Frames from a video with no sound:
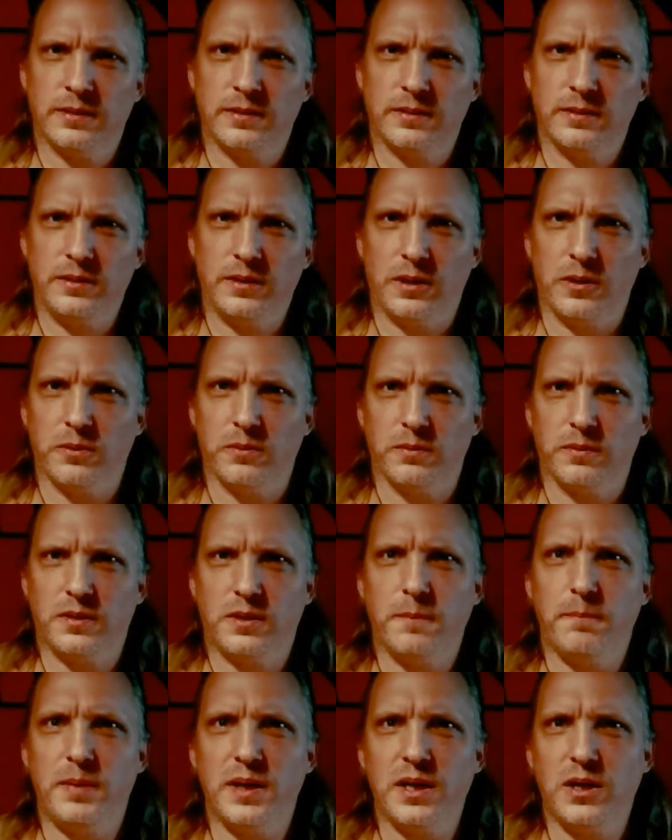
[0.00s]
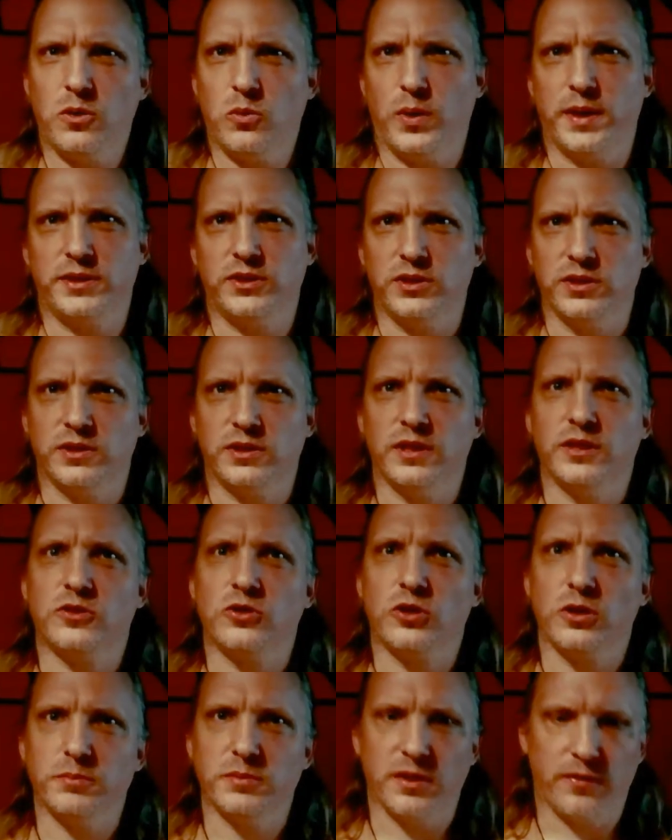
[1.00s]
the big questions in
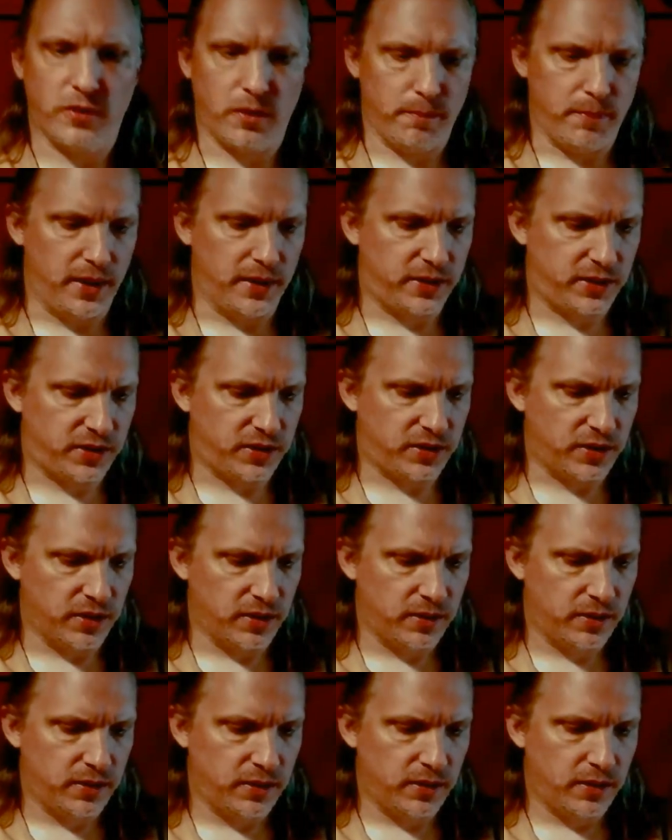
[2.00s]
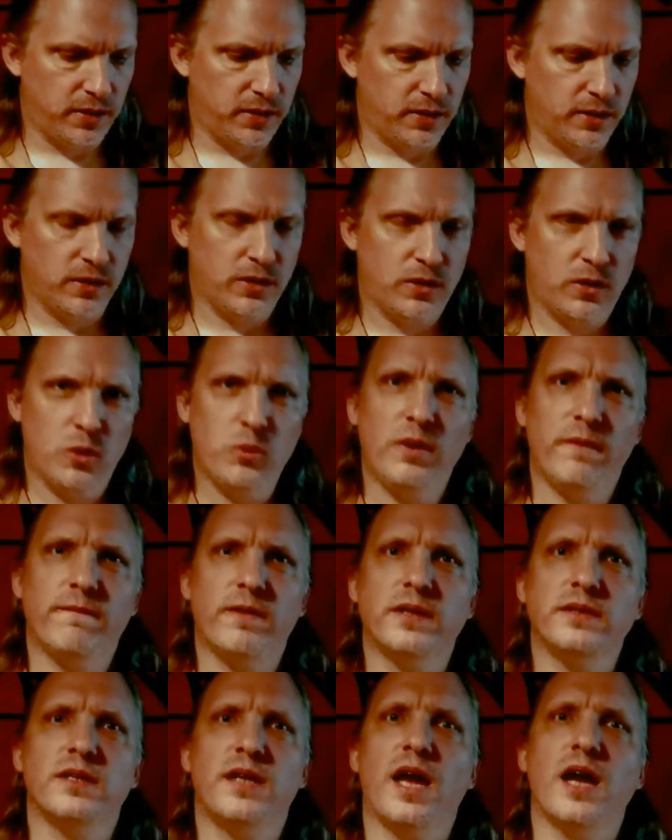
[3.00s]
terms of our myths. Who
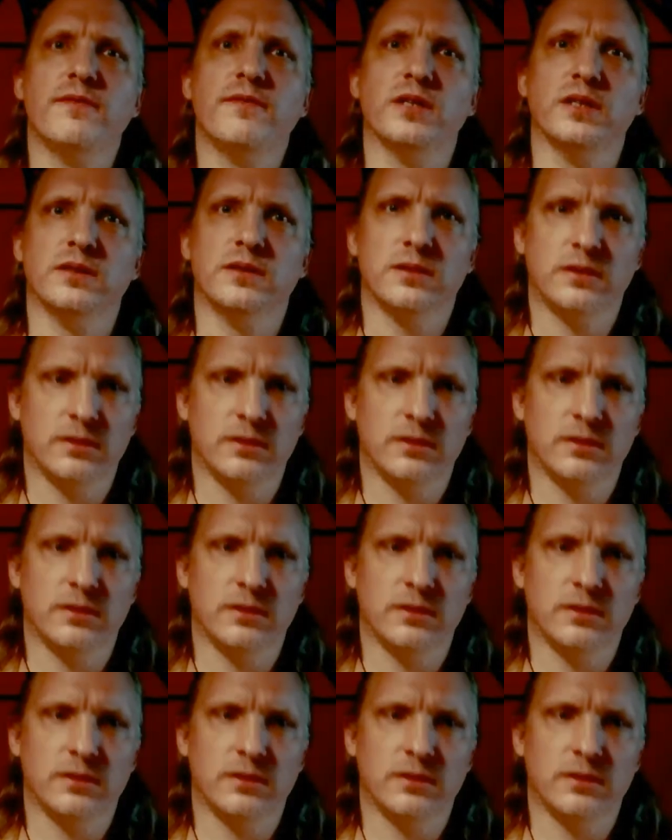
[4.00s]
invented heaven?